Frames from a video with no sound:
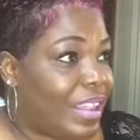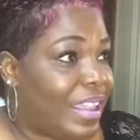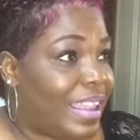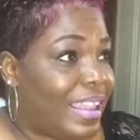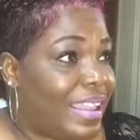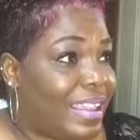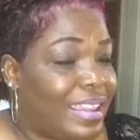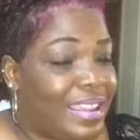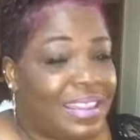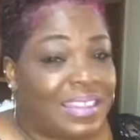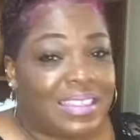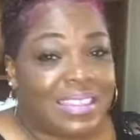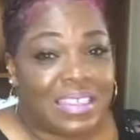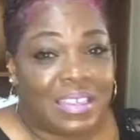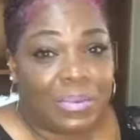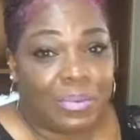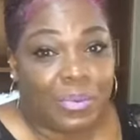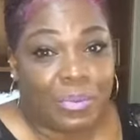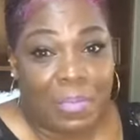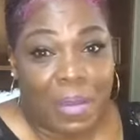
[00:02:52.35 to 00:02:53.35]
and
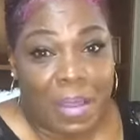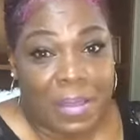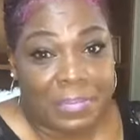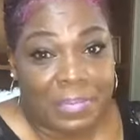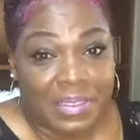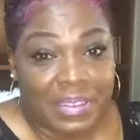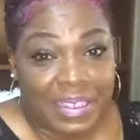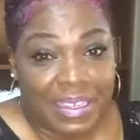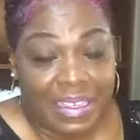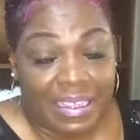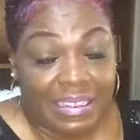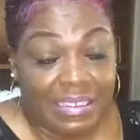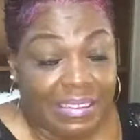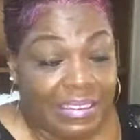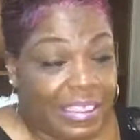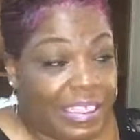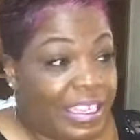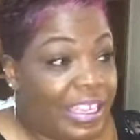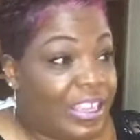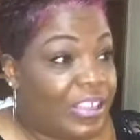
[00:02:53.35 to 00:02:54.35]
it will populate.
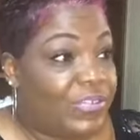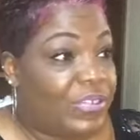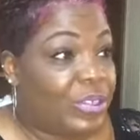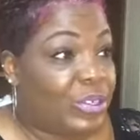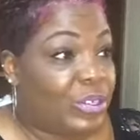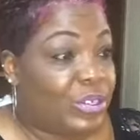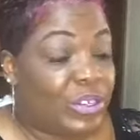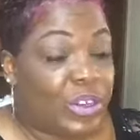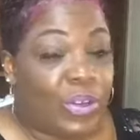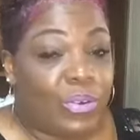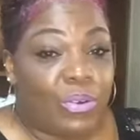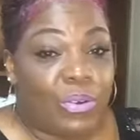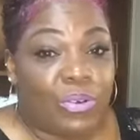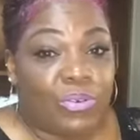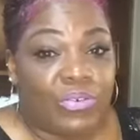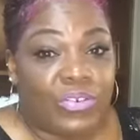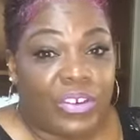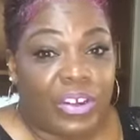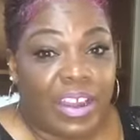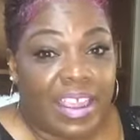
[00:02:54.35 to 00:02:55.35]
If you could go
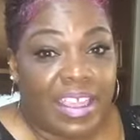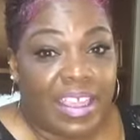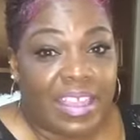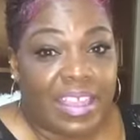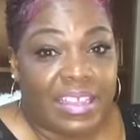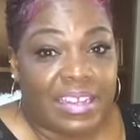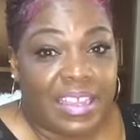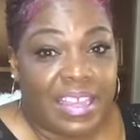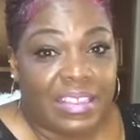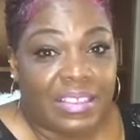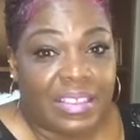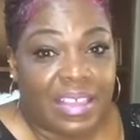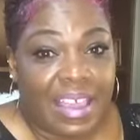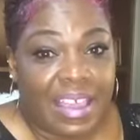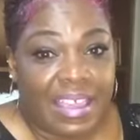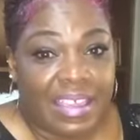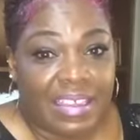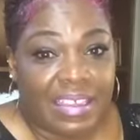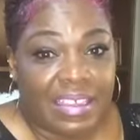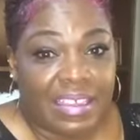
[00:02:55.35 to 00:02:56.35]
over and
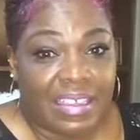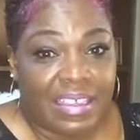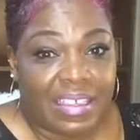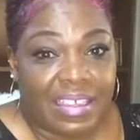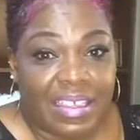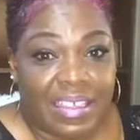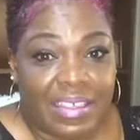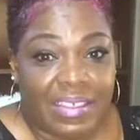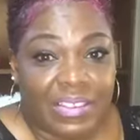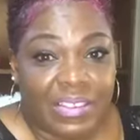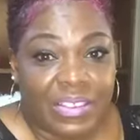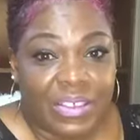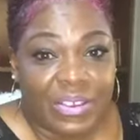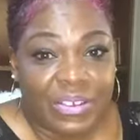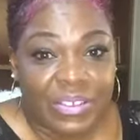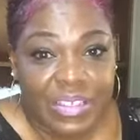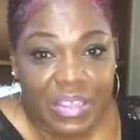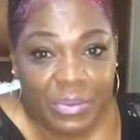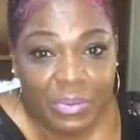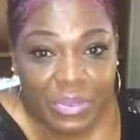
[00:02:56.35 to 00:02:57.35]

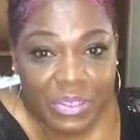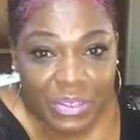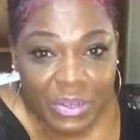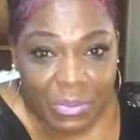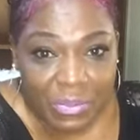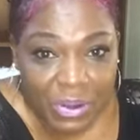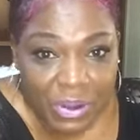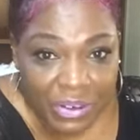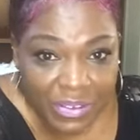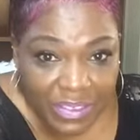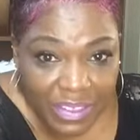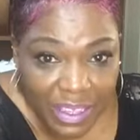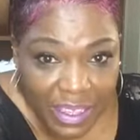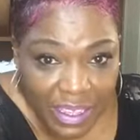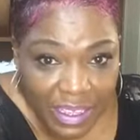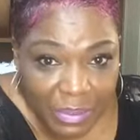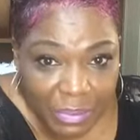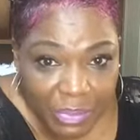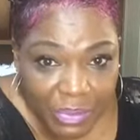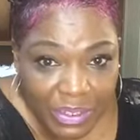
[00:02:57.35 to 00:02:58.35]
Thursday was your
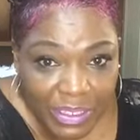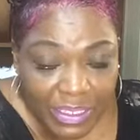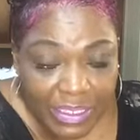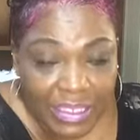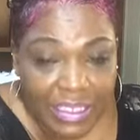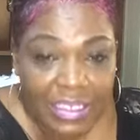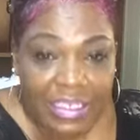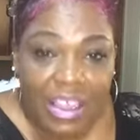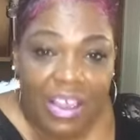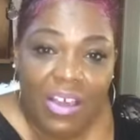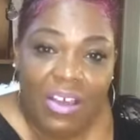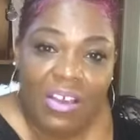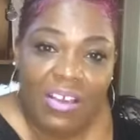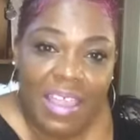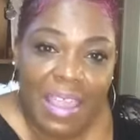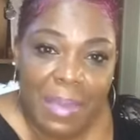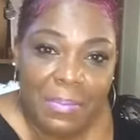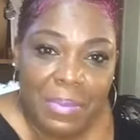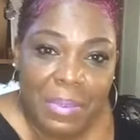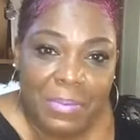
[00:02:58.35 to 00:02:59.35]
birthday, Brenda Lee. Oh,
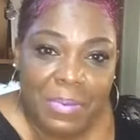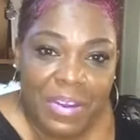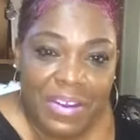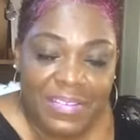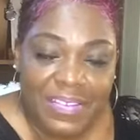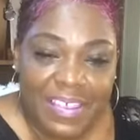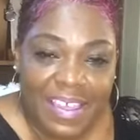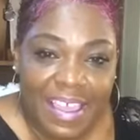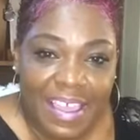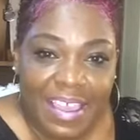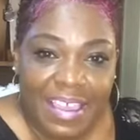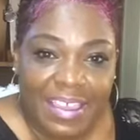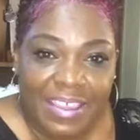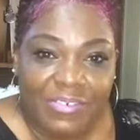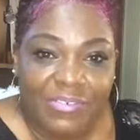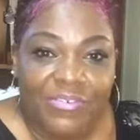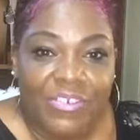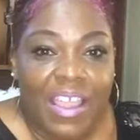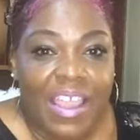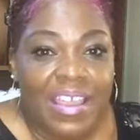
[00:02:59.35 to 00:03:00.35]
happy birthday.
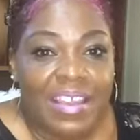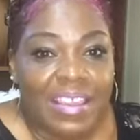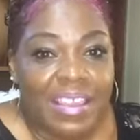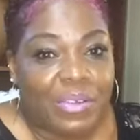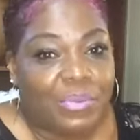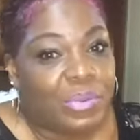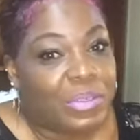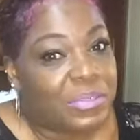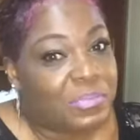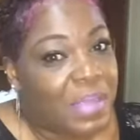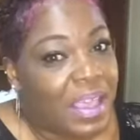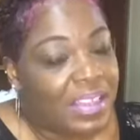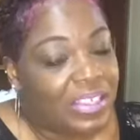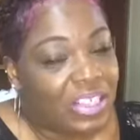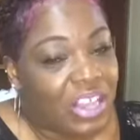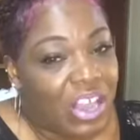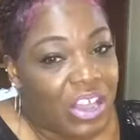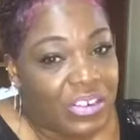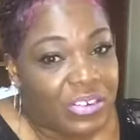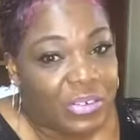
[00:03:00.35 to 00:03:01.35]
Friday was my
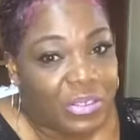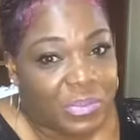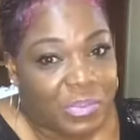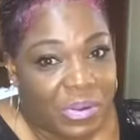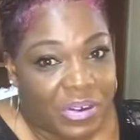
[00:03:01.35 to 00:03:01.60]
daughter's